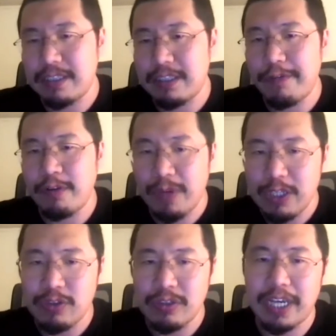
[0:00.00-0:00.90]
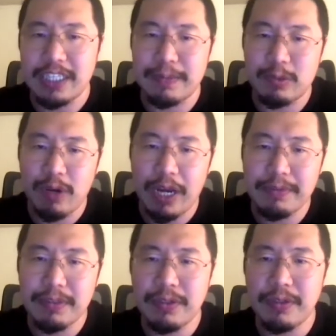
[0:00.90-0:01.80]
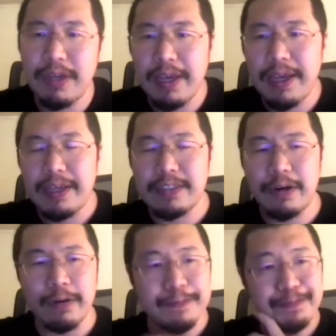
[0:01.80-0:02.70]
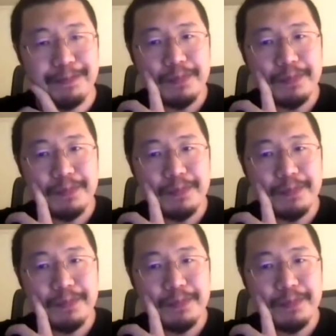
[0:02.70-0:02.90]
in different regions you can subscribe to. So